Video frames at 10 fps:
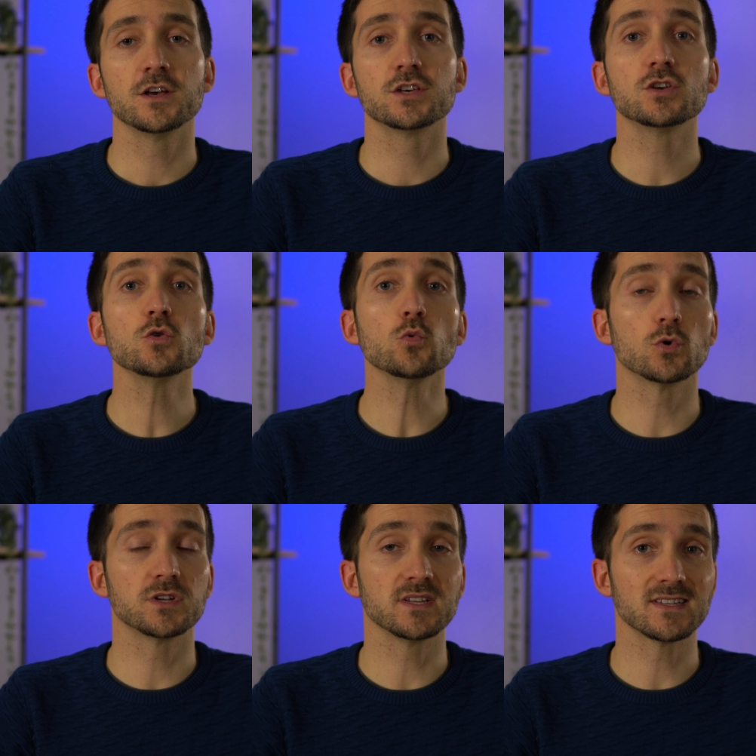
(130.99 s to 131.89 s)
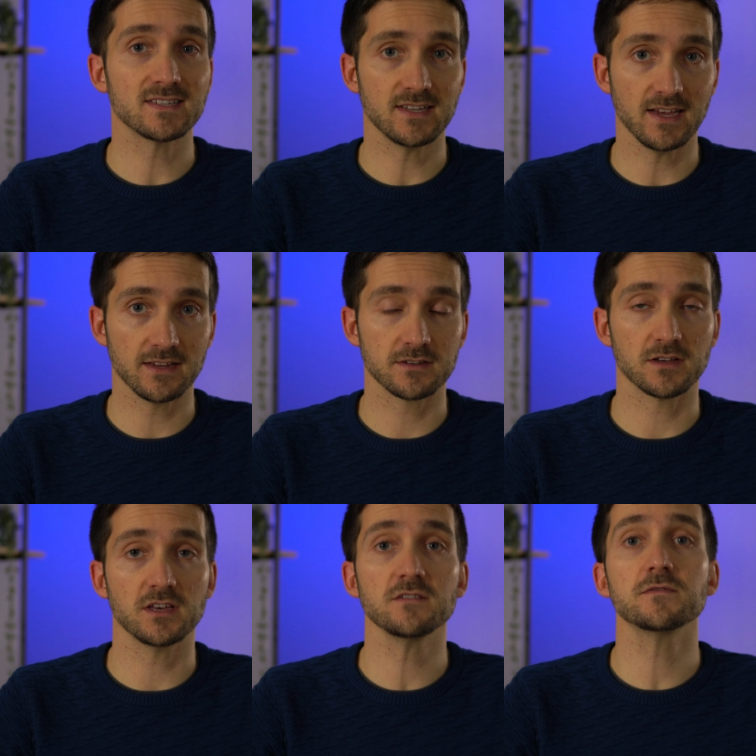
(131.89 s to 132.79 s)
you would instead
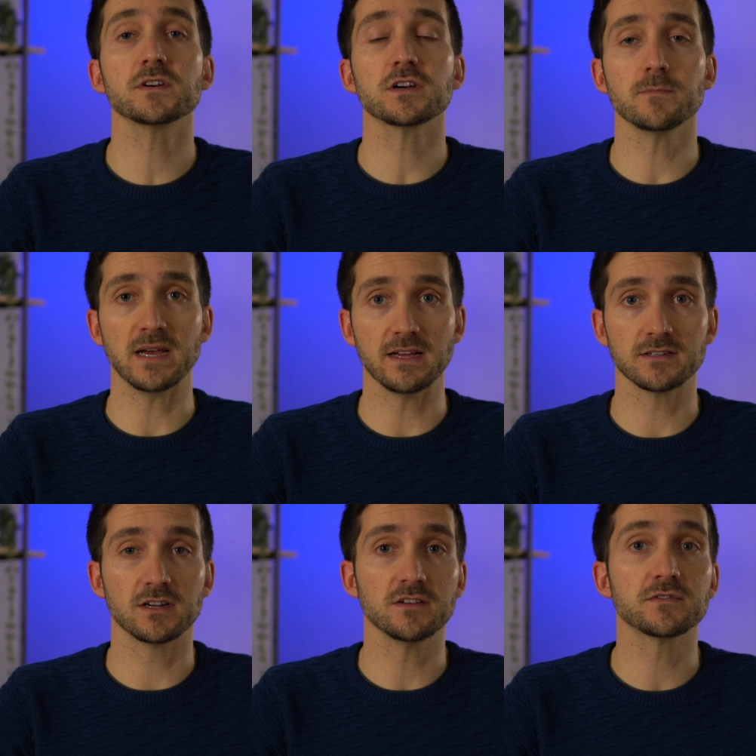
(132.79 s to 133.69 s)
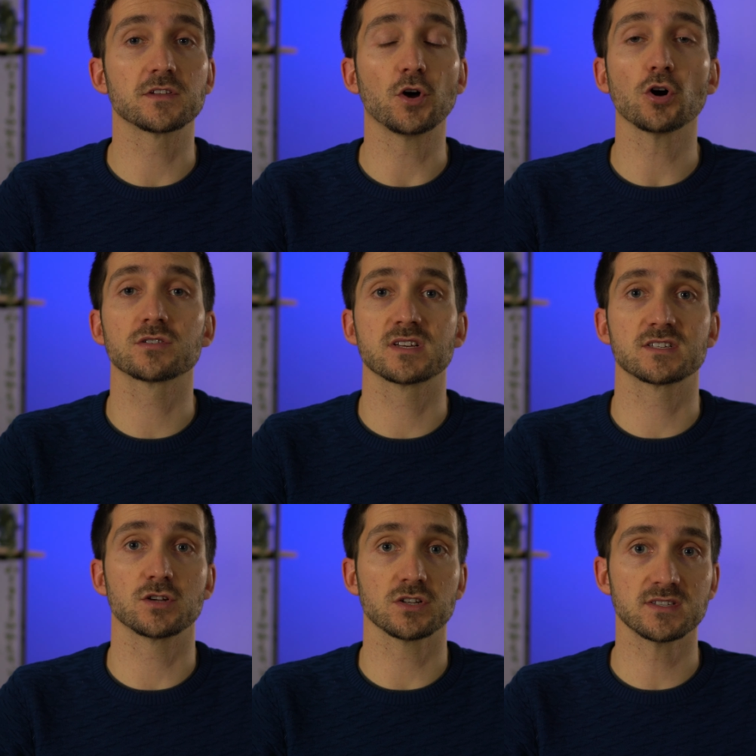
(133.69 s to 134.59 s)
give the command, and if the dog does
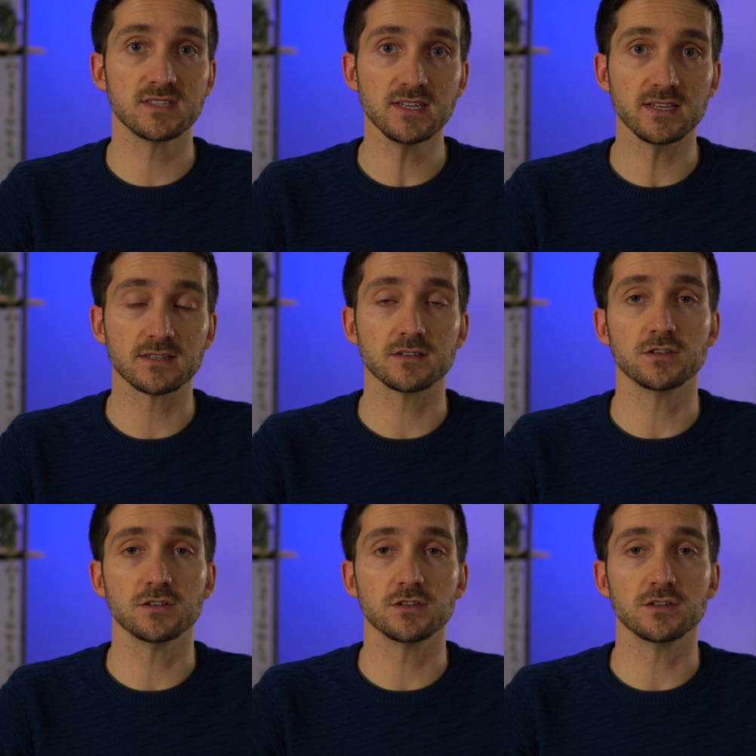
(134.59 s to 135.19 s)
not sit,